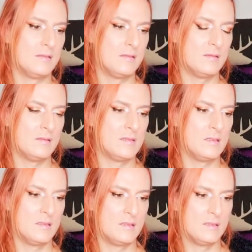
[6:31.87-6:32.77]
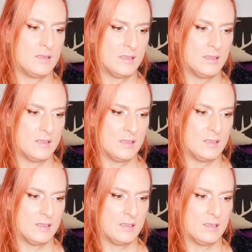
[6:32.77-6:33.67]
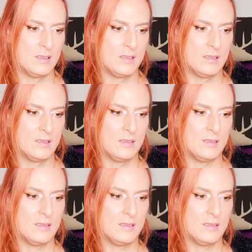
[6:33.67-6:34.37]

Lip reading: No one is speaking in this clip.